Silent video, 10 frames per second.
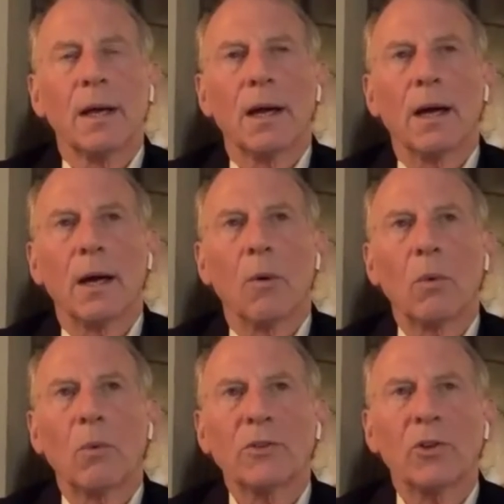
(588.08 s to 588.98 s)

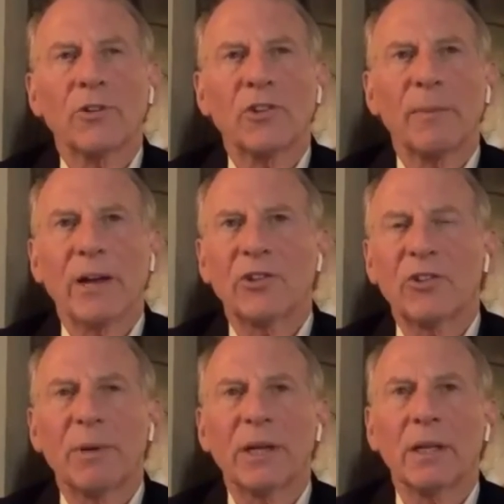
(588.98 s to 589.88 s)
When one talks about
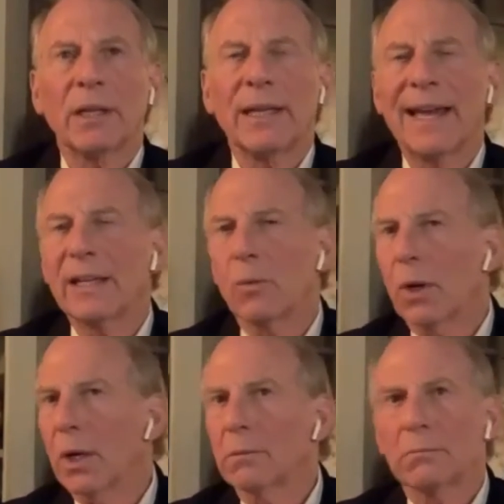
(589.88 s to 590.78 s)
stability
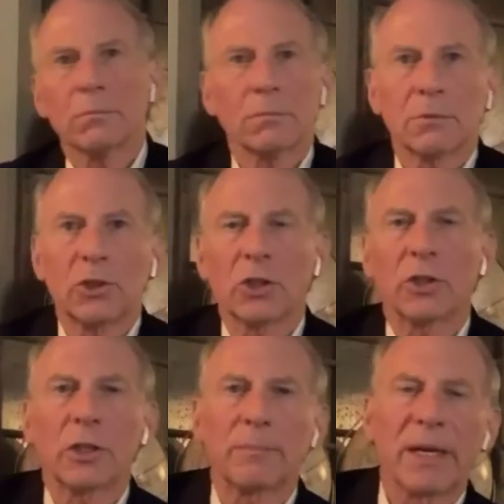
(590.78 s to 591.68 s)
anywhere,
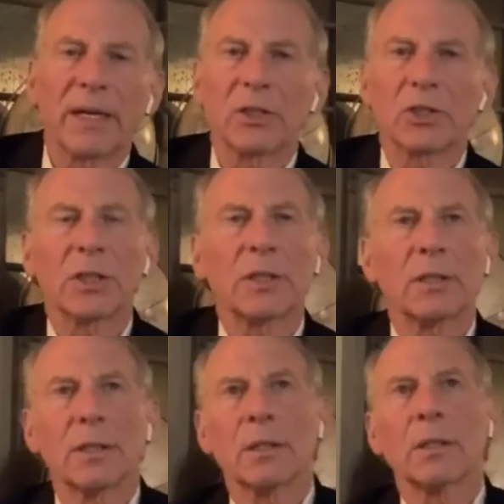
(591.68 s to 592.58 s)
Europe, Asia,
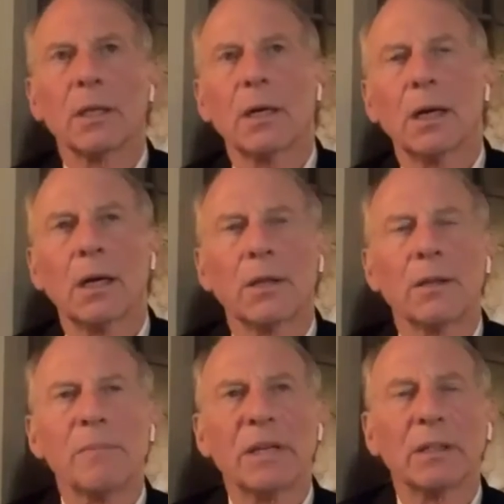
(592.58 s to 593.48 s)
the
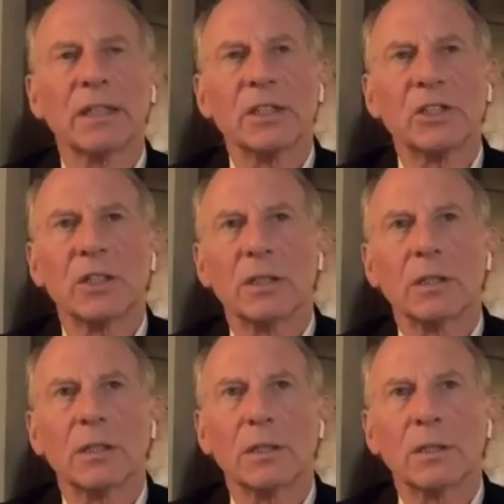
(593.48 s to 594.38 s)
Middle East,
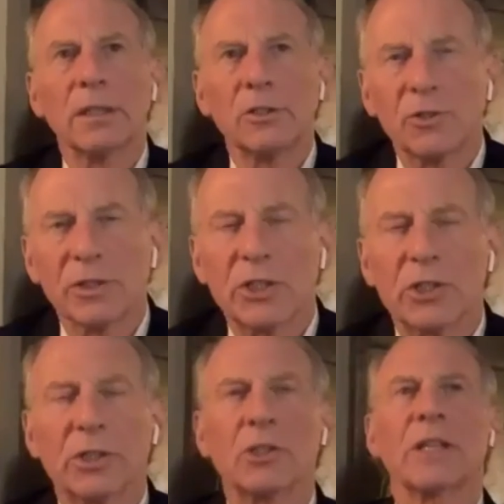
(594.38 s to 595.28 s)
in the
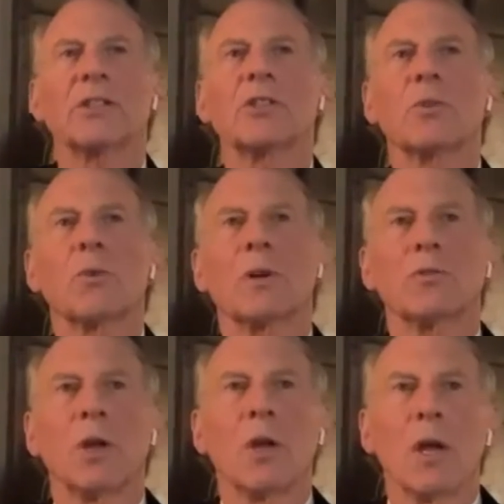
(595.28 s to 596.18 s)
traditional sense of the word,
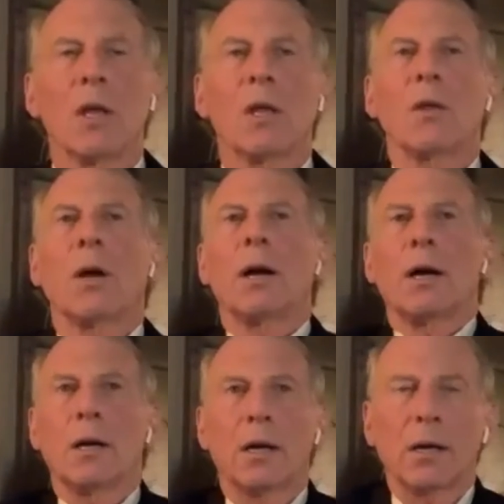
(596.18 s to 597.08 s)

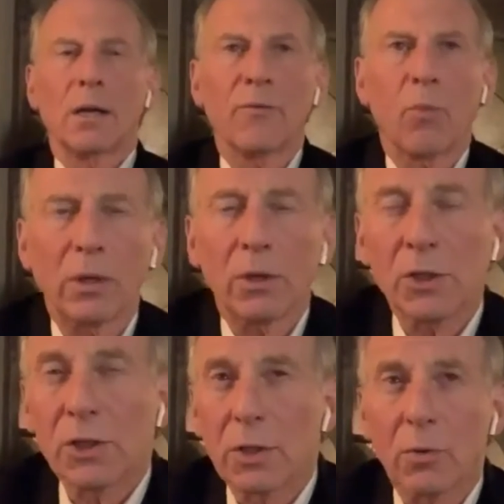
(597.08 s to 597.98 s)
if one
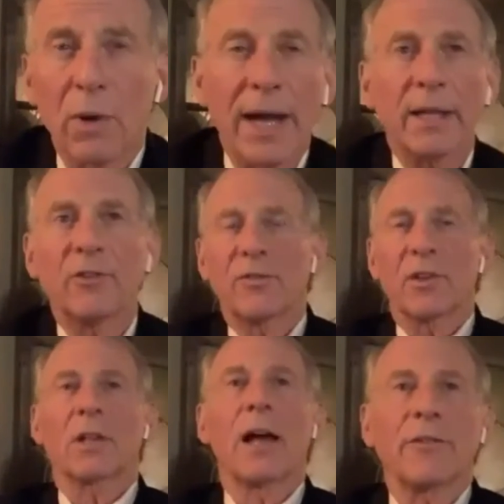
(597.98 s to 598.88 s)
looks at the writings of the
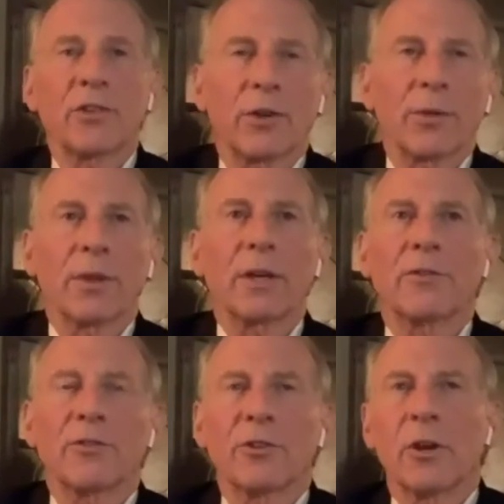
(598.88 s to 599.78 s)
classical
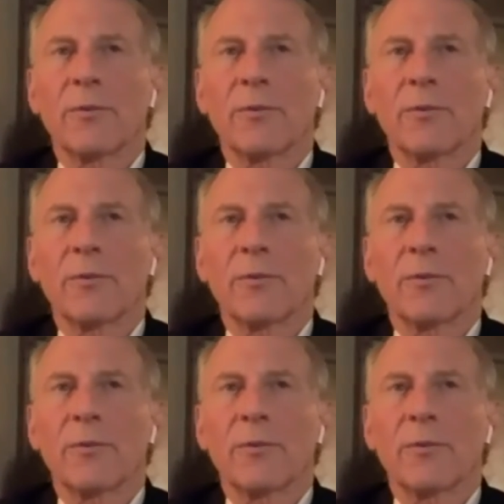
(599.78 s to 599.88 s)
thinkers in our